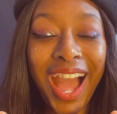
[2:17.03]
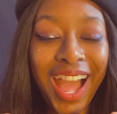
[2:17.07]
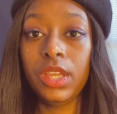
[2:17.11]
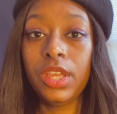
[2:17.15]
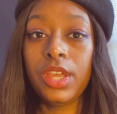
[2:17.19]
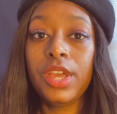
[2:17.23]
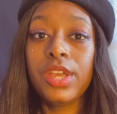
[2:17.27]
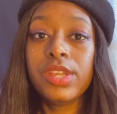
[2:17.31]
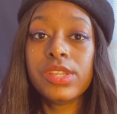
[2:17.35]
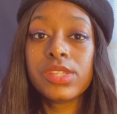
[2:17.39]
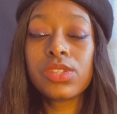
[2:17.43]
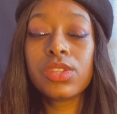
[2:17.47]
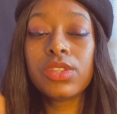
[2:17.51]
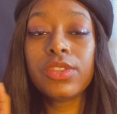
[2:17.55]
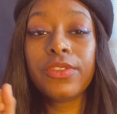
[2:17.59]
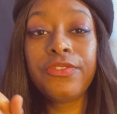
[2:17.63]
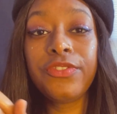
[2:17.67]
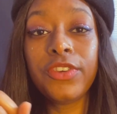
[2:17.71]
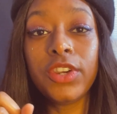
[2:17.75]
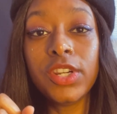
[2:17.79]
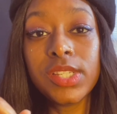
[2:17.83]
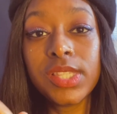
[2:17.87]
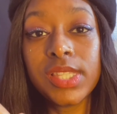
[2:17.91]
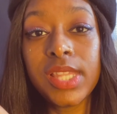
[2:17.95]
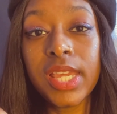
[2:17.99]
So the
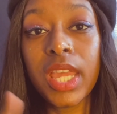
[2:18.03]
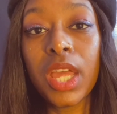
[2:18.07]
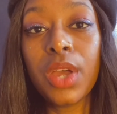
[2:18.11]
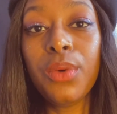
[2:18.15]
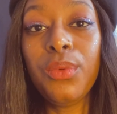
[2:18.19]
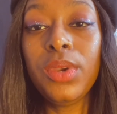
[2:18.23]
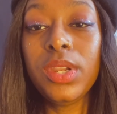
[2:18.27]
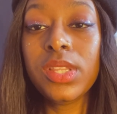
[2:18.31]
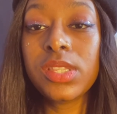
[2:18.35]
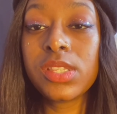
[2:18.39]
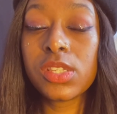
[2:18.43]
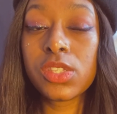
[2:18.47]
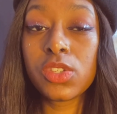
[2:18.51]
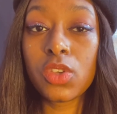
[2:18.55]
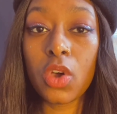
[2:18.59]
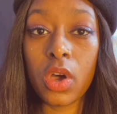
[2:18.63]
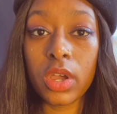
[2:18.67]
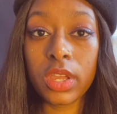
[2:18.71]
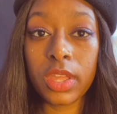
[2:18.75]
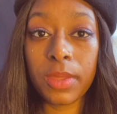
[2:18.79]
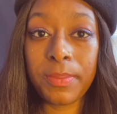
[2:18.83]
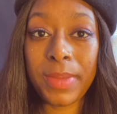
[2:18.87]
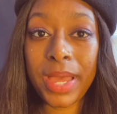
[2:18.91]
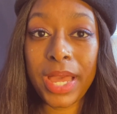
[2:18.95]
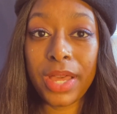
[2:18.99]
first thing I wanted to talk
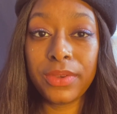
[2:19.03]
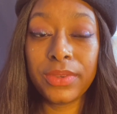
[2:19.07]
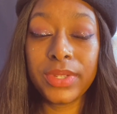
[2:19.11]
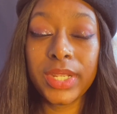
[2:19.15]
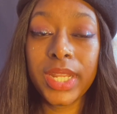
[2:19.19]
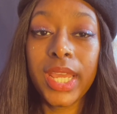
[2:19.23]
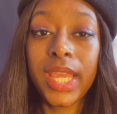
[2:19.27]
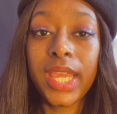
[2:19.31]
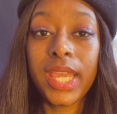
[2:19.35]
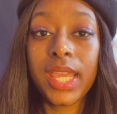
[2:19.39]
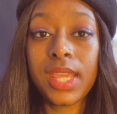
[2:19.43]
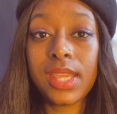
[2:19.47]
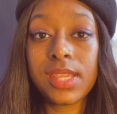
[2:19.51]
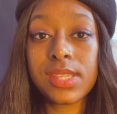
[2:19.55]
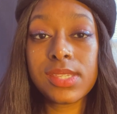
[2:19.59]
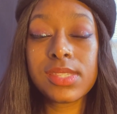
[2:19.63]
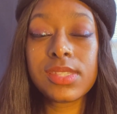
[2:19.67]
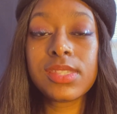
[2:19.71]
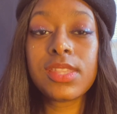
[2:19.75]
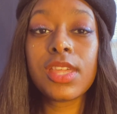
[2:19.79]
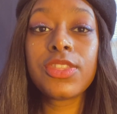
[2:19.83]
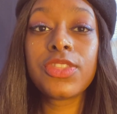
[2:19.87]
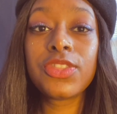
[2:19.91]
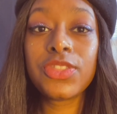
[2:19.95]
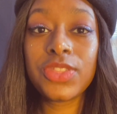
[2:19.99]
about is
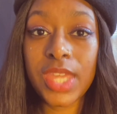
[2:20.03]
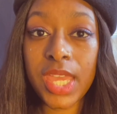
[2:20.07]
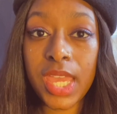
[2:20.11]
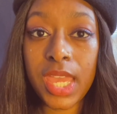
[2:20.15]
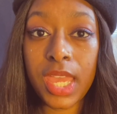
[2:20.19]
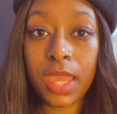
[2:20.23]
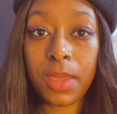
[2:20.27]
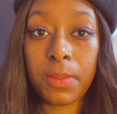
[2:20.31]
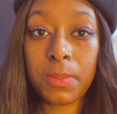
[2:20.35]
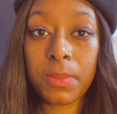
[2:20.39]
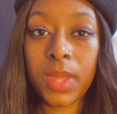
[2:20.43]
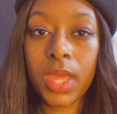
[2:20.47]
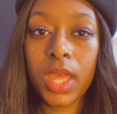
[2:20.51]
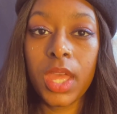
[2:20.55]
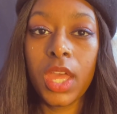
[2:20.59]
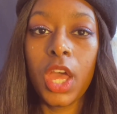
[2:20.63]
the theme.